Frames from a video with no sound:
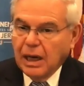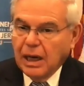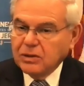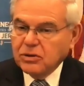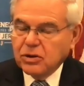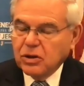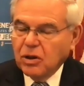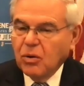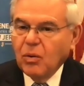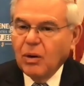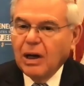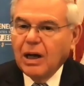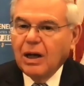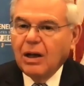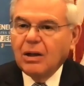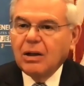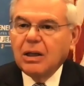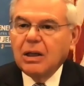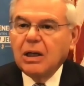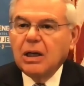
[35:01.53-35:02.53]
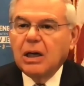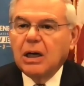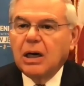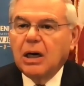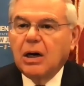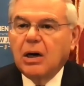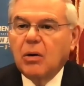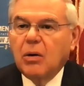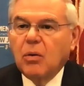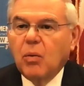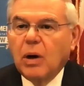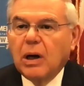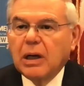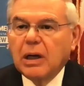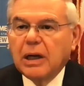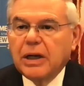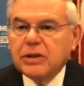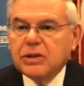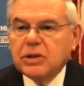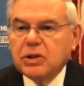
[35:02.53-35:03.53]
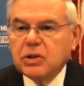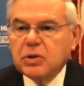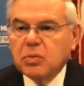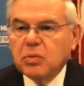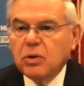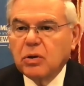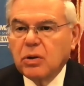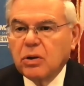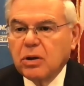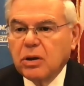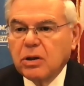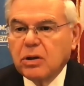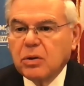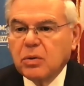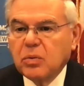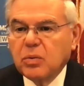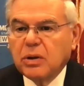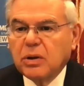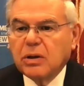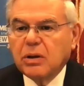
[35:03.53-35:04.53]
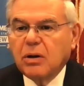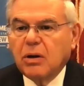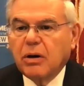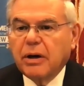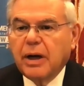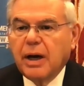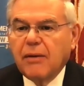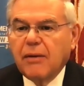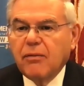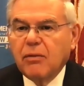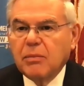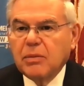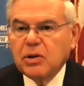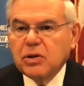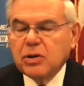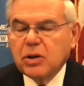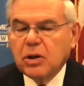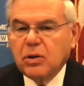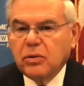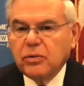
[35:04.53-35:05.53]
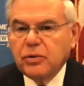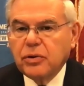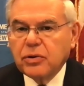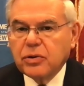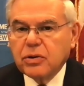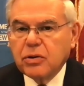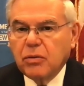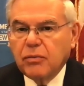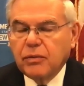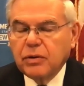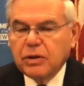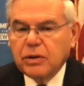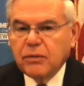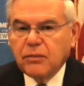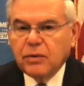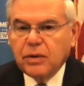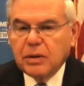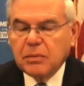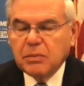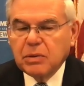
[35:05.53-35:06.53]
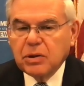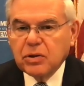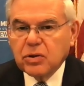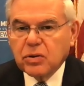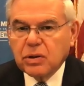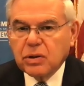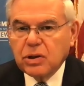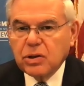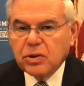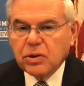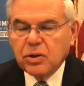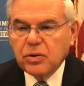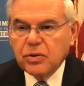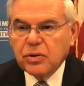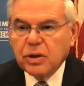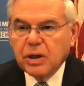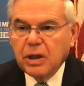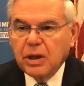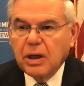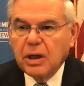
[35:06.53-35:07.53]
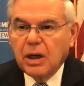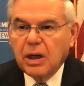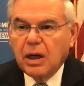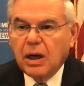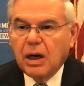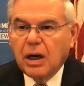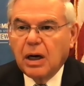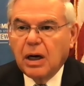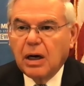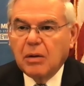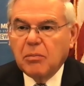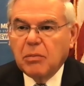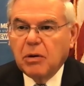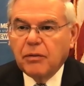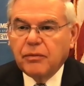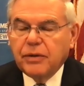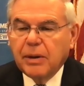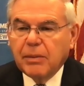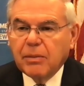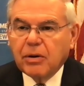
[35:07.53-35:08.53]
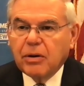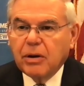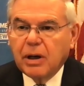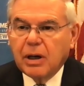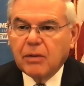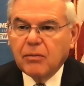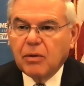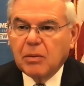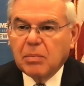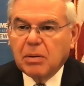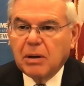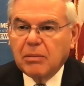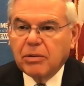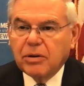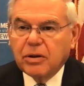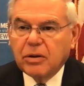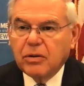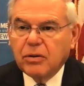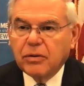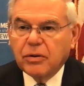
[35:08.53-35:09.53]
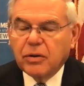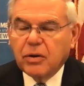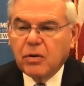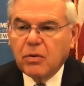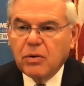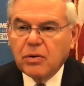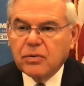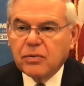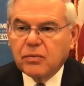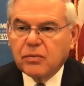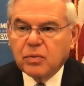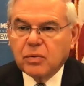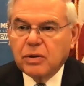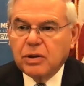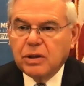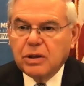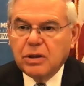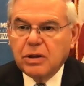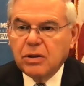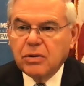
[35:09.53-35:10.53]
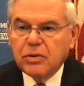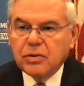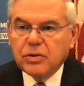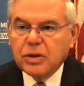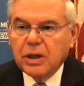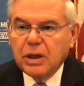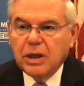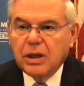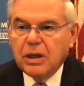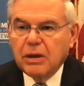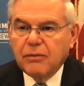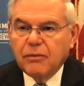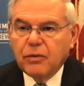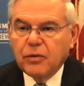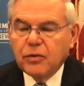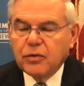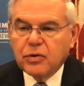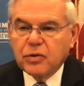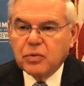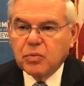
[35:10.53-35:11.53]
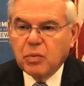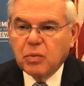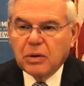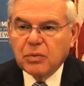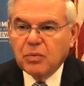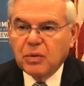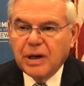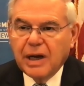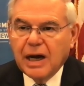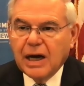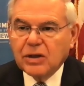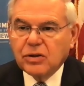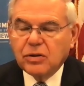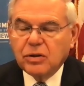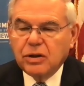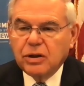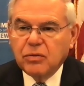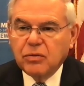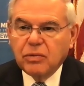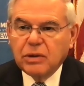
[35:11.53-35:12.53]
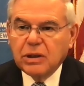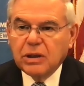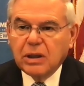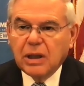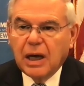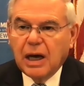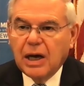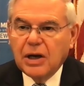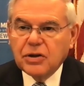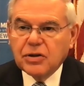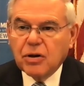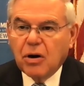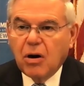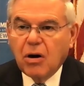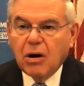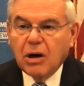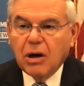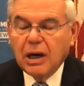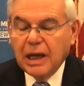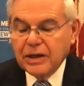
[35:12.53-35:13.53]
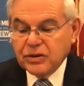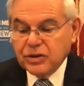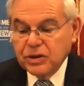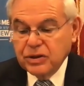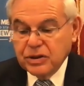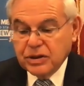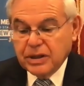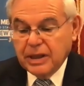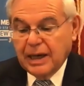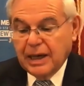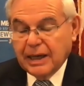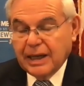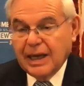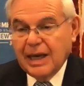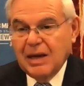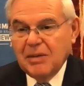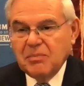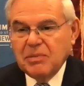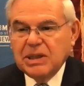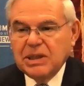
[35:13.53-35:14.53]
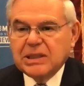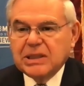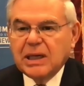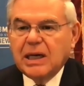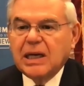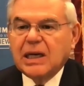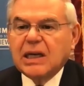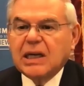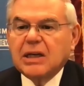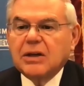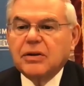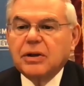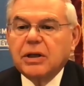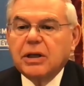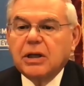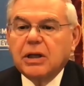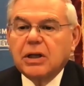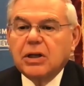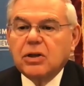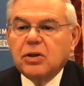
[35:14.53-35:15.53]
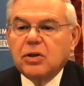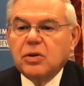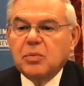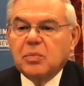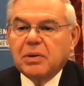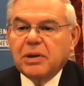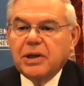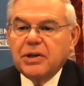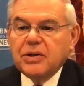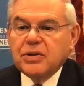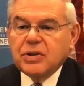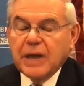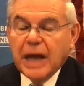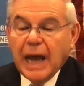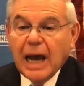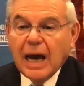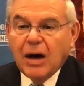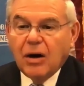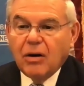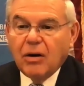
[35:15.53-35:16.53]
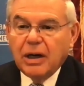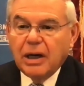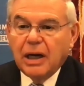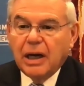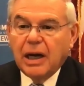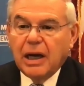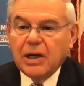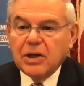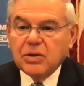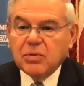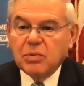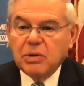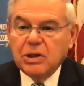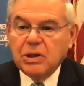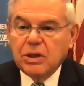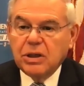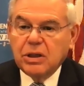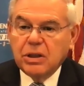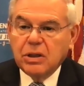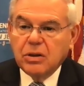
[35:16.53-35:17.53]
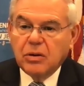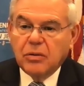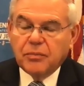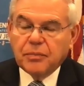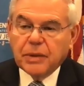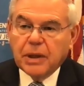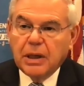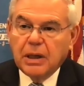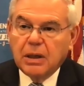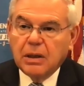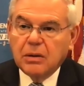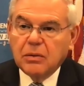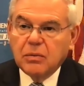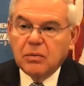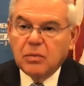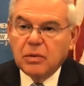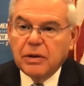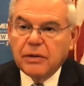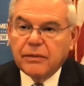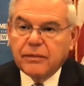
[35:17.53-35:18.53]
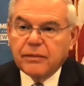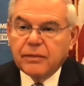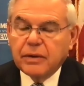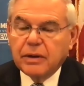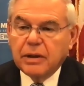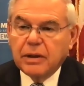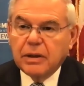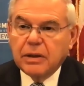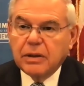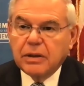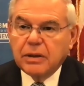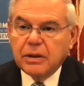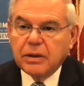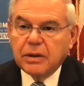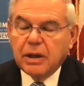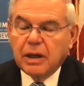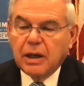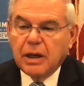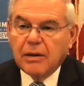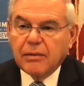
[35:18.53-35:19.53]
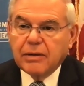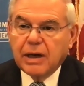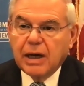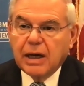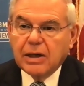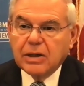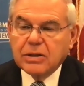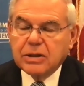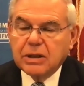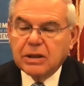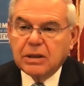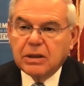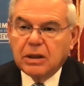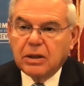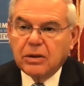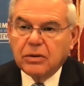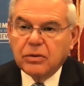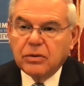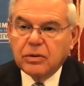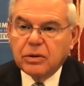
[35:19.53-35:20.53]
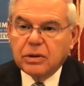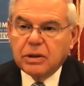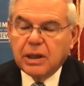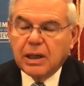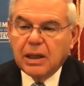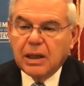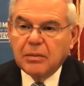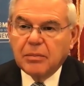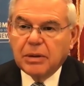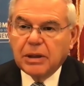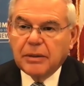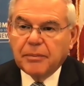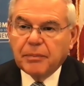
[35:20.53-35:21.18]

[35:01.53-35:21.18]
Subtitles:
so well, what lessons were learned, what our government told us over different administrations, both Democrat and Republican, over the course of 20 years, versus what we actually realize are lessons that can be taken to place now as we deal with Afghanistan under the Taliban.